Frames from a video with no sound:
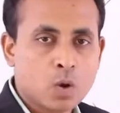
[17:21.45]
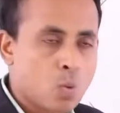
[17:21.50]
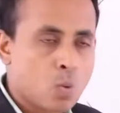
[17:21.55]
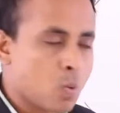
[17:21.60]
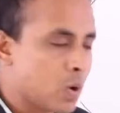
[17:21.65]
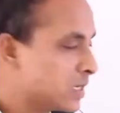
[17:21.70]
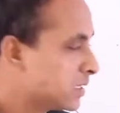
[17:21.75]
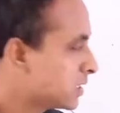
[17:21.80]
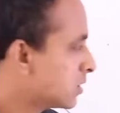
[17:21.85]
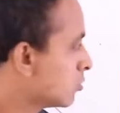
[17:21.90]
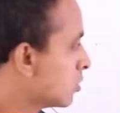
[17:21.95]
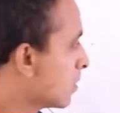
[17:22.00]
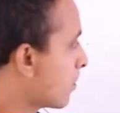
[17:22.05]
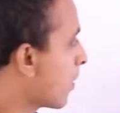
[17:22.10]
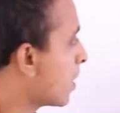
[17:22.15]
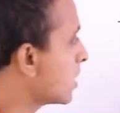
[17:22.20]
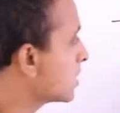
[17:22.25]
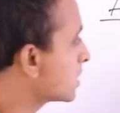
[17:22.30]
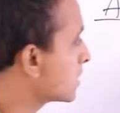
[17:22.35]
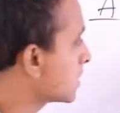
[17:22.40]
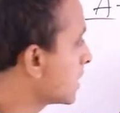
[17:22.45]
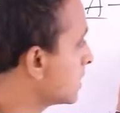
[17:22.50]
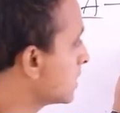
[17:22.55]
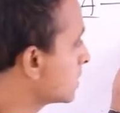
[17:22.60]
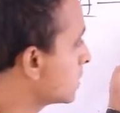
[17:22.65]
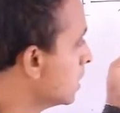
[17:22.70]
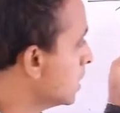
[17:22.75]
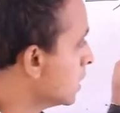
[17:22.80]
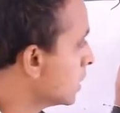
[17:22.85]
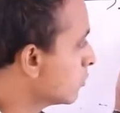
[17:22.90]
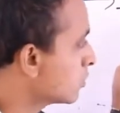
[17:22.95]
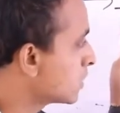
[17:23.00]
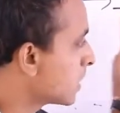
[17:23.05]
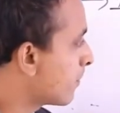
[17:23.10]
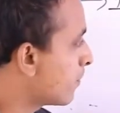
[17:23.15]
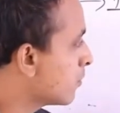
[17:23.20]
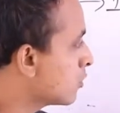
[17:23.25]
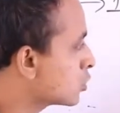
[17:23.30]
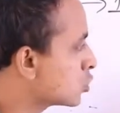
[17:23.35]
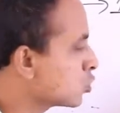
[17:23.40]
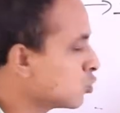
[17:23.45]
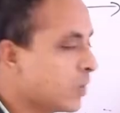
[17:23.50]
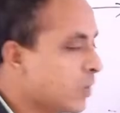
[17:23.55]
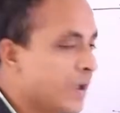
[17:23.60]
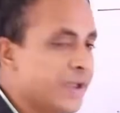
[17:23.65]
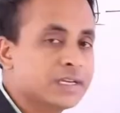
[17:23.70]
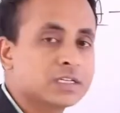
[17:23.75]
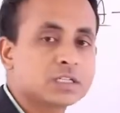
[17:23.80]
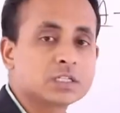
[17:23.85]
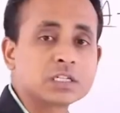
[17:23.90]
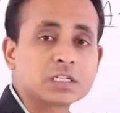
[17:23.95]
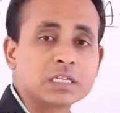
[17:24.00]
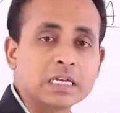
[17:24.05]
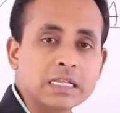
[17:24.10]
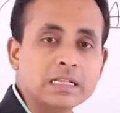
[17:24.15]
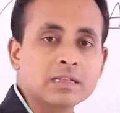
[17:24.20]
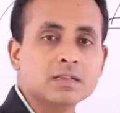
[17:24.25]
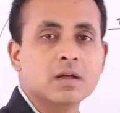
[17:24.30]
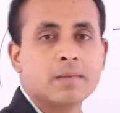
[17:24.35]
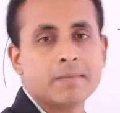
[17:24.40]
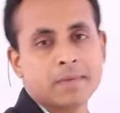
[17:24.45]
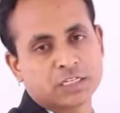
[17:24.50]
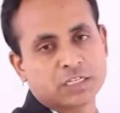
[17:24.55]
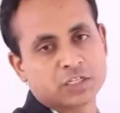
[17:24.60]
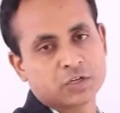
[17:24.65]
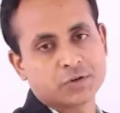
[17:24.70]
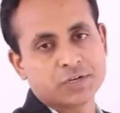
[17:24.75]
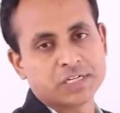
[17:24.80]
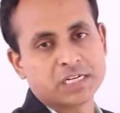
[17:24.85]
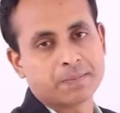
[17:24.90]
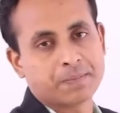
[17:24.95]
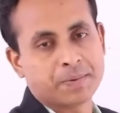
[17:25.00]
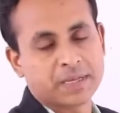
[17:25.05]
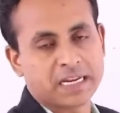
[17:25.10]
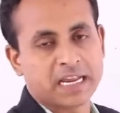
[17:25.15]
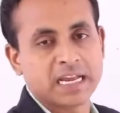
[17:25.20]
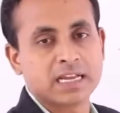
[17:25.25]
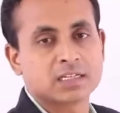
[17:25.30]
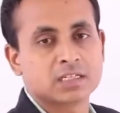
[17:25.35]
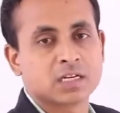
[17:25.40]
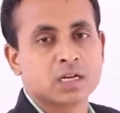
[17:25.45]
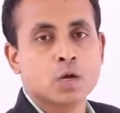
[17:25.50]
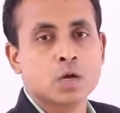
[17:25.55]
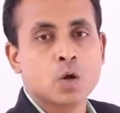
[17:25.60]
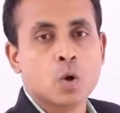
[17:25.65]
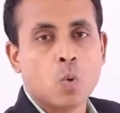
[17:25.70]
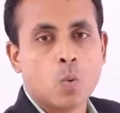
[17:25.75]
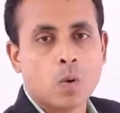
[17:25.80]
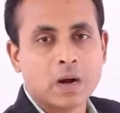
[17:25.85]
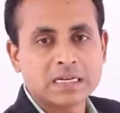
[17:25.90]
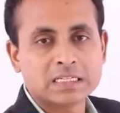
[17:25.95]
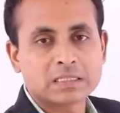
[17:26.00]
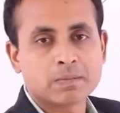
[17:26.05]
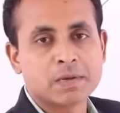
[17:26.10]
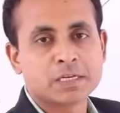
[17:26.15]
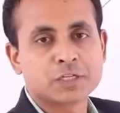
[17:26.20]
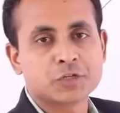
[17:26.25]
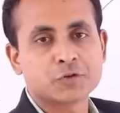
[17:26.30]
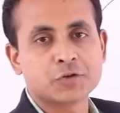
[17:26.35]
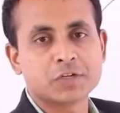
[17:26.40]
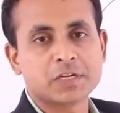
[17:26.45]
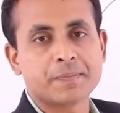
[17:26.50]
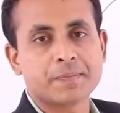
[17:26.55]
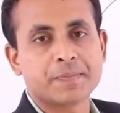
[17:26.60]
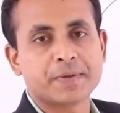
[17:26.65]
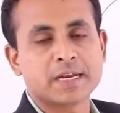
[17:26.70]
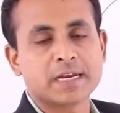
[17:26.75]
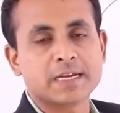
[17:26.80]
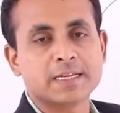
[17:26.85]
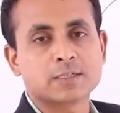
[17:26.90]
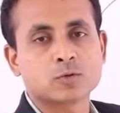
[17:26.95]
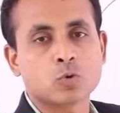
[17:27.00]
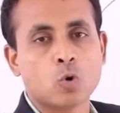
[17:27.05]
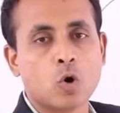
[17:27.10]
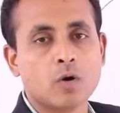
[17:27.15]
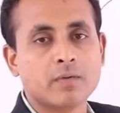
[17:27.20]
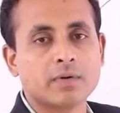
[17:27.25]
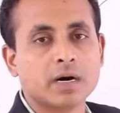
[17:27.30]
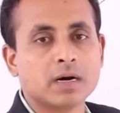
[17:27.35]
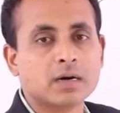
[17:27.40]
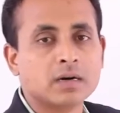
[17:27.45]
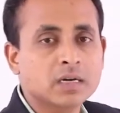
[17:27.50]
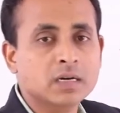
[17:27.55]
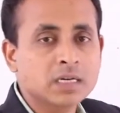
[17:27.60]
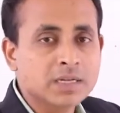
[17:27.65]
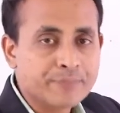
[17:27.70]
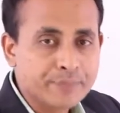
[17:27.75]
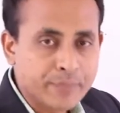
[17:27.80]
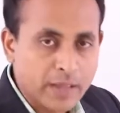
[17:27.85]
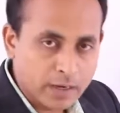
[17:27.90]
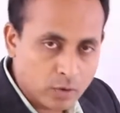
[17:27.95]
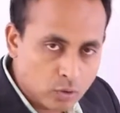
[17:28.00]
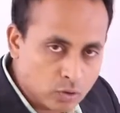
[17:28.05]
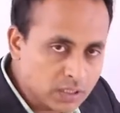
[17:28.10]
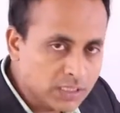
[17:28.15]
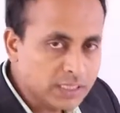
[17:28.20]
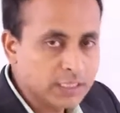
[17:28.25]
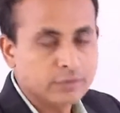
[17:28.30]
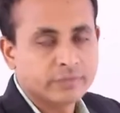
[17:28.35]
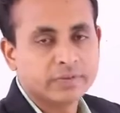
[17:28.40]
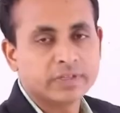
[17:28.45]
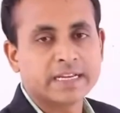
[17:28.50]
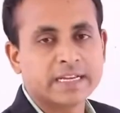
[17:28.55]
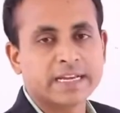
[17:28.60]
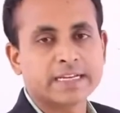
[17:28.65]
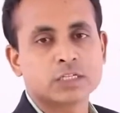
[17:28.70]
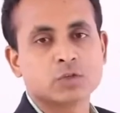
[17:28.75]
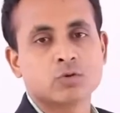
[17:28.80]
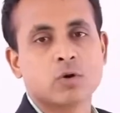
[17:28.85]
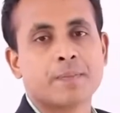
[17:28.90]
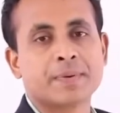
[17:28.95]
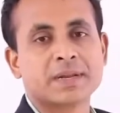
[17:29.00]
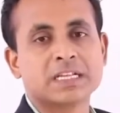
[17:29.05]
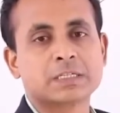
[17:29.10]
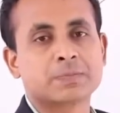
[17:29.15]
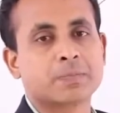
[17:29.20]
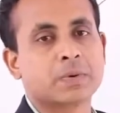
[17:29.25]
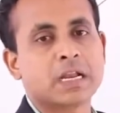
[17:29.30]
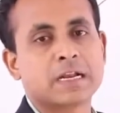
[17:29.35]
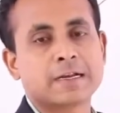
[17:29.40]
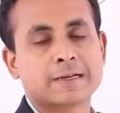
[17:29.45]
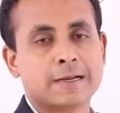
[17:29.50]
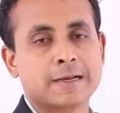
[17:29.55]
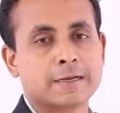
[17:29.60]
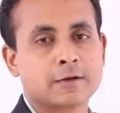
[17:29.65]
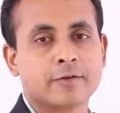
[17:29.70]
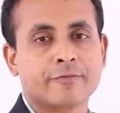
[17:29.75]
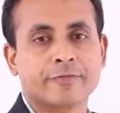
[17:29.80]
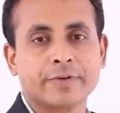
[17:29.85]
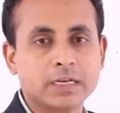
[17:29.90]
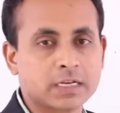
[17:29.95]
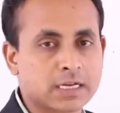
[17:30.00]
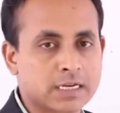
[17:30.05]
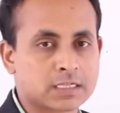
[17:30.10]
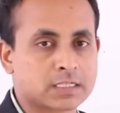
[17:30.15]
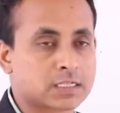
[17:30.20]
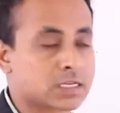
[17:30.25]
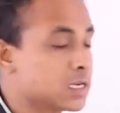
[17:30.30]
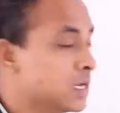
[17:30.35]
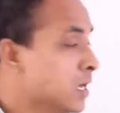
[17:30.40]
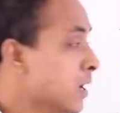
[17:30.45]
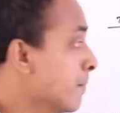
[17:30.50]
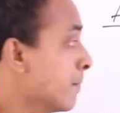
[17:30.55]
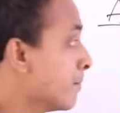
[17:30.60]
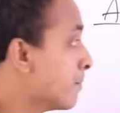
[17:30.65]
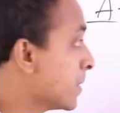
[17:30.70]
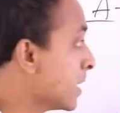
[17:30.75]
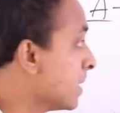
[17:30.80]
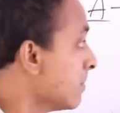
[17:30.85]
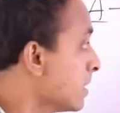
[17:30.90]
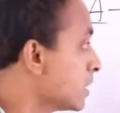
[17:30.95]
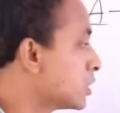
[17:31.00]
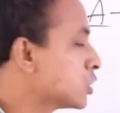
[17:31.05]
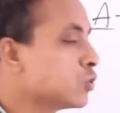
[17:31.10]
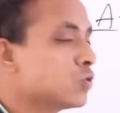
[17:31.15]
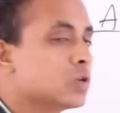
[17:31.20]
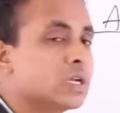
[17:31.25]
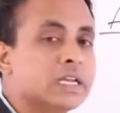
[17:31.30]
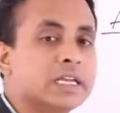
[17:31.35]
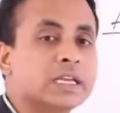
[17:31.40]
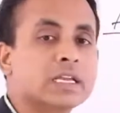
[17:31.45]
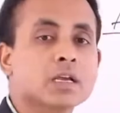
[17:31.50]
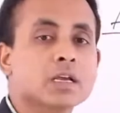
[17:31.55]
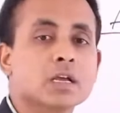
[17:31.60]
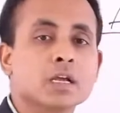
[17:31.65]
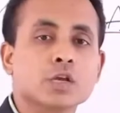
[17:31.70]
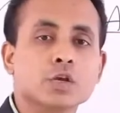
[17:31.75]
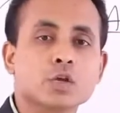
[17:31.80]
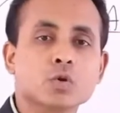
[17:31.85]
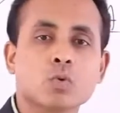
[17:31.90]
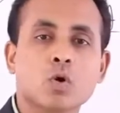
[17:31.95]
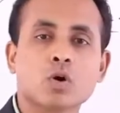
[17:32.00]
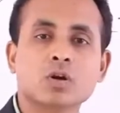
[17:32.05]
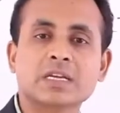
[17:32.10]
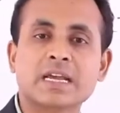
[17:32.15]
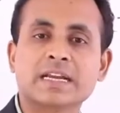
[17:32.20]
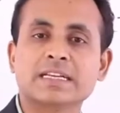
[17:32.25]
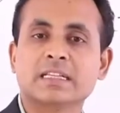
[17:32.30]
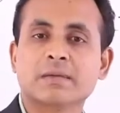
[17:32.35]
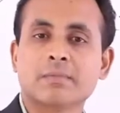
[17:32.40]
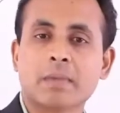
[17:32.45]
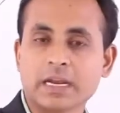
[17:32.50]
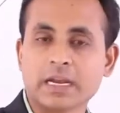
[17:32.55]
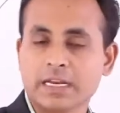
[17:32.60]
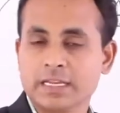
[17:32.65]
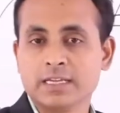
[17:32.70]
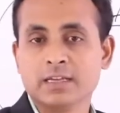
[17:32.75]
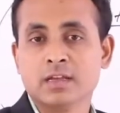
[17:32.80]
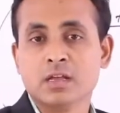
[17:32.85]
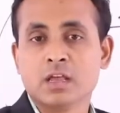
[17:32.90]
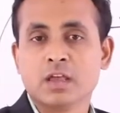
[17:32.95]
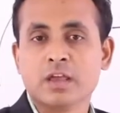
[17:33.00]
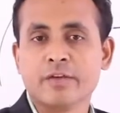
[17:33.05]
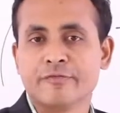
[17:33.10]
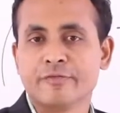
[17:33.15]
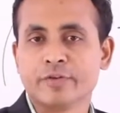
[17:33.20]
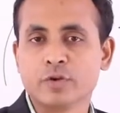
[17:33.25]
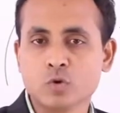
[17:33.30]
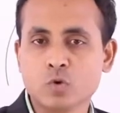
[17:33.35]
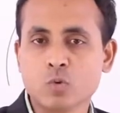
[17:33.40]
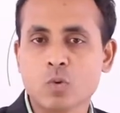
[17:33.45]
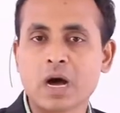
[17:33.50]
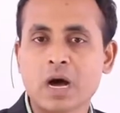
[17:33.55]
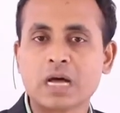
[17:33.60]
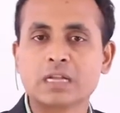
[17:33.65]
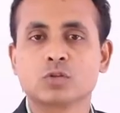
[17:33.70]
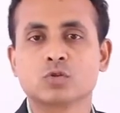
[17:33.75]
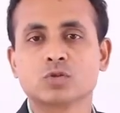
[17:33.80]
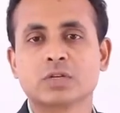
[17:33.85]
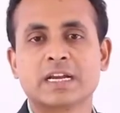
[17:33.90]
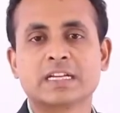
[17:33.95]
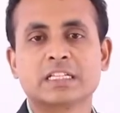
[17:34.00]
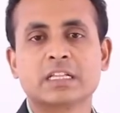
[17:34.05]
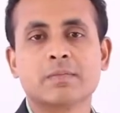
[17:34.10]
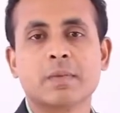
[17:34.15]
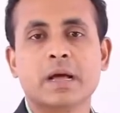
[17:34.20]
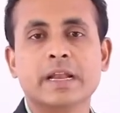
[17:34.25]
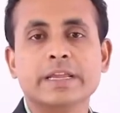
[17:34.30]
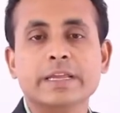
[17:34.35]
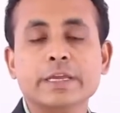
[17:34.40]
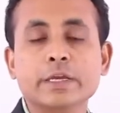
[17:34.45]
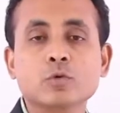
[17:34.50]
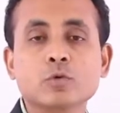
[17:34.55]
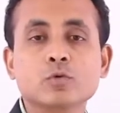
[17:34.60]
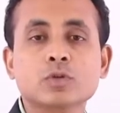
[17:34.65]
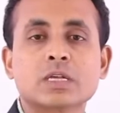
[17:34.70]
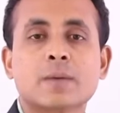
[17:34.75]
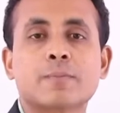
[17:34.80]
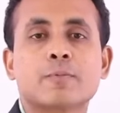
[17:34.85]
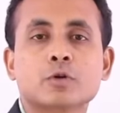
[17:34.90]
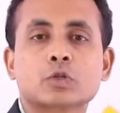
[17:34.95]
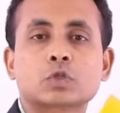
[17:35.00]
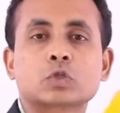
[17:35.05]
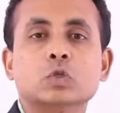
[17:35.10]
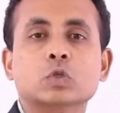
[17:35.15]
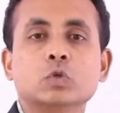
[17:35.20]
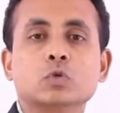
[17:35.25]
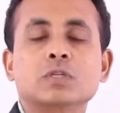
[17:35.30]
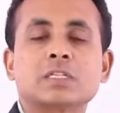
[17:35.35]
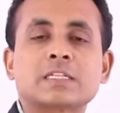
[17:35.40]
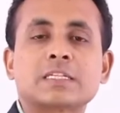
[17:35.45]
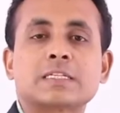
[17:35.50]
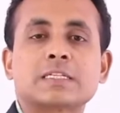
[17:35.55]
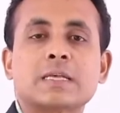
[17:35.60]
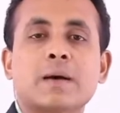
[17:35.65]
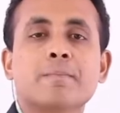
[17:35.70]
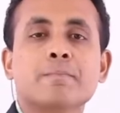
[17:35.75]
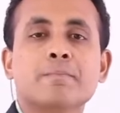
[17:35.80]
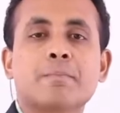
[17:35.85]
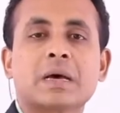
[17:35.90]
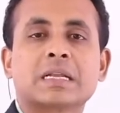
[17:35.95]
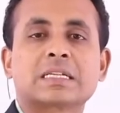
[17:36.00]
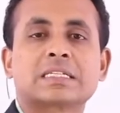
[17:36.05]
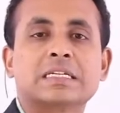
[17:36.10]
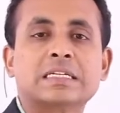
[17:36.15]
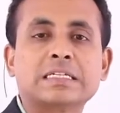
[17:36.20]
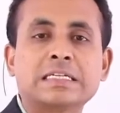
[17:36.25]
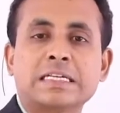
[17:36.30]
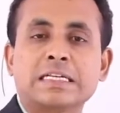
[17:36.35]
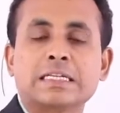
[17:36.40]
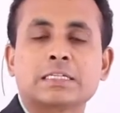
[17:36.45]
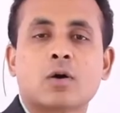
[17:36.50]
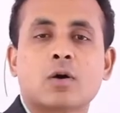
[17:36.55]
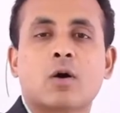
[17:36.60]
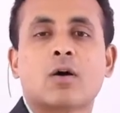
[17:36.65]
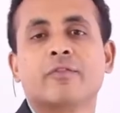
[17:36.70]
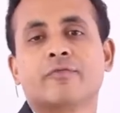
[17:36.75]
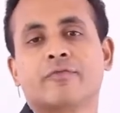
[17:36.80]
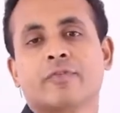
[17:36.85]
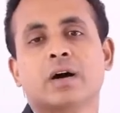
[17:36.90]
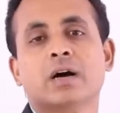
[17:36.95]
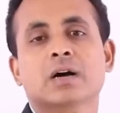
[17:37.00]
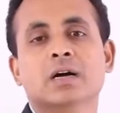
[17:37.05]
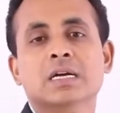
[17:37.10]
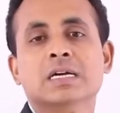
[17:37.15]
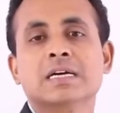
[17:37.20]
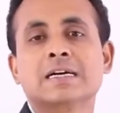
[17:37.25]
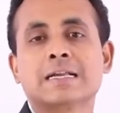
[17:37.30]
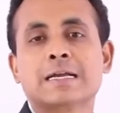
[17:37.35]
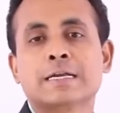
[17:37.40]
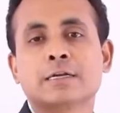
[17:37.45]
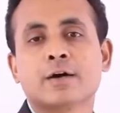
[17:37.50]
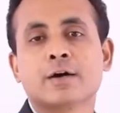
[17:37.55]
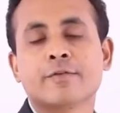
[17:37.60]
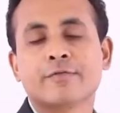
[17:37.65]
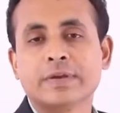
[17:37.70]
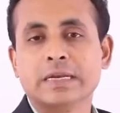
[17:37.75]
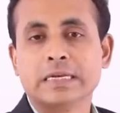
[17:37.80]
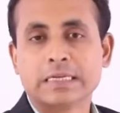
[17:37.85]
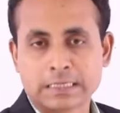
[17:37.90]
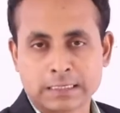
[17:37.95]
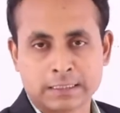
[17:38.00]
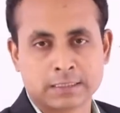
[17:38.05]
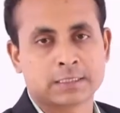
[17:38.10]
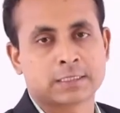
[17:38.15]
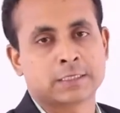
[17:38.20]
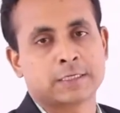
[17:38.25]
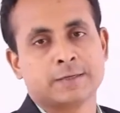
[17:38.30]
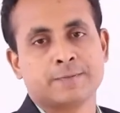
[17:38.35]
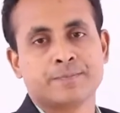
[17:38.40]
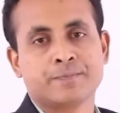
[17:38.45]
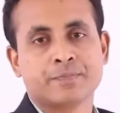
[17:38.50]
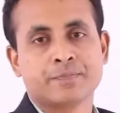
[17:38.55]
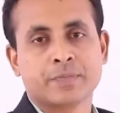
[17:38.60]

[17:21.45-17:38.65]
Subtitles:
Once you deposited, you're supposed to wait till the maturity period. Once maturity period is over, then only you will get your principal and rate of interest. Prematurely, you won't get the money. If you want to get the money, you're supposed to lose some percentage of rate of interest.